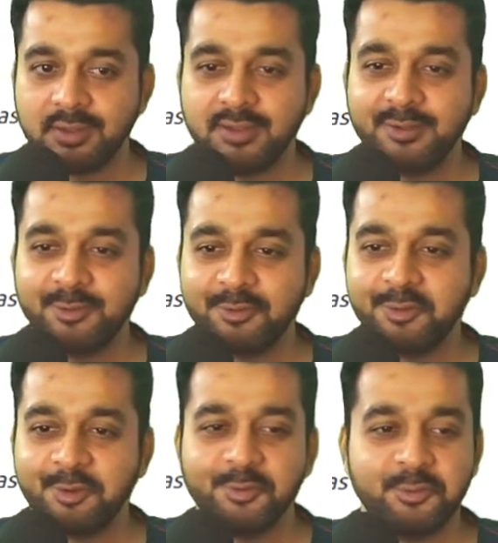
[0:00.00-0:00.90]

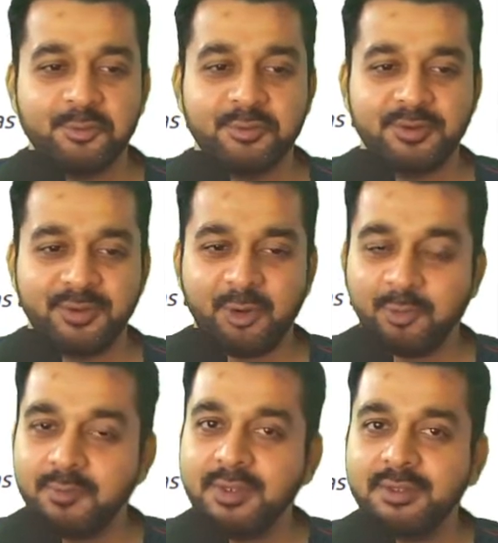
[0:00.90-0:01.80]
So
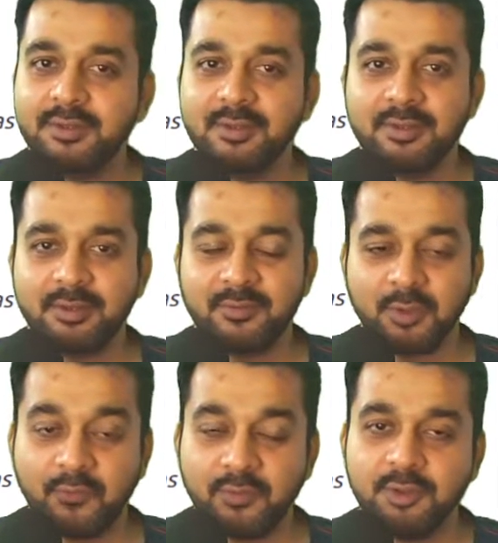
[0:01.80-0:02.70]
always your
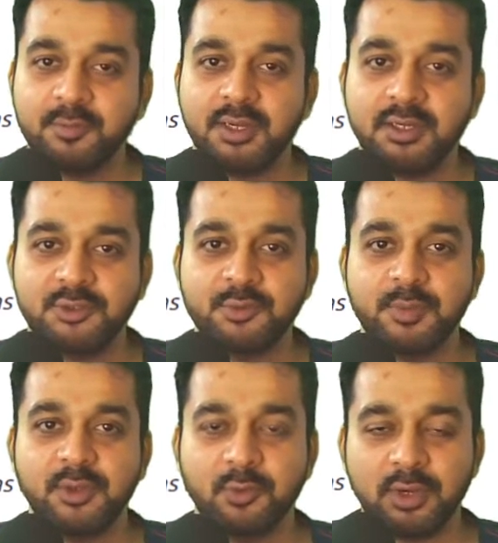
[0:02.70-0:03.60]
first priority should be
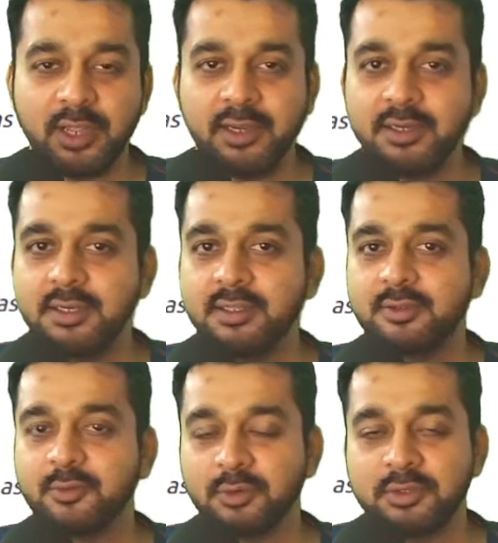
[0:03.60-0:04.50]
Google Analytics,
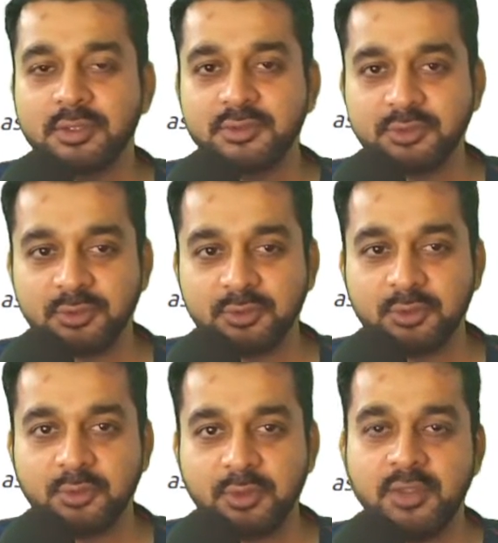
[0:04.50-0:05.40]
Google Search
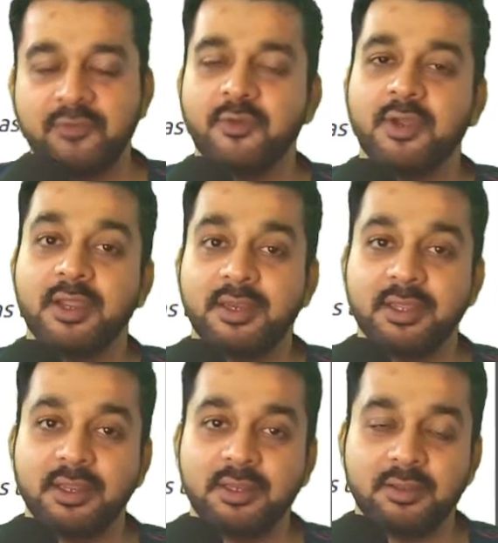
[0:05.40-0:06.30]
Console. If you are getting
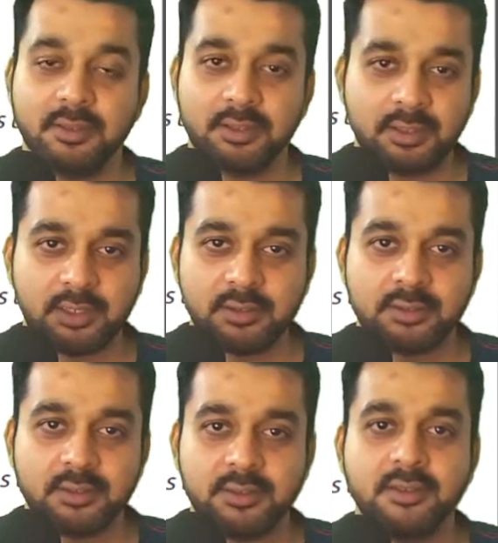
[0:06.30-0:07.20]
any serious errors
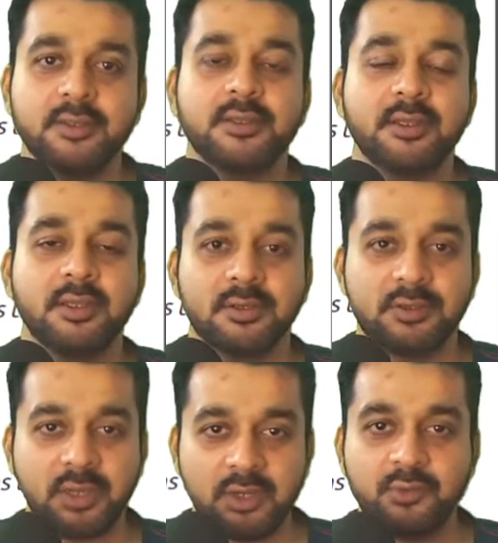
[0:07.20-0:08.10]
there,
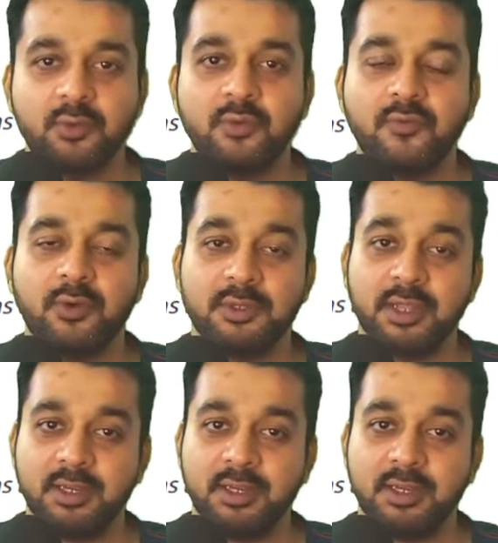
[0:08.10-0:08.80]
try to go for that.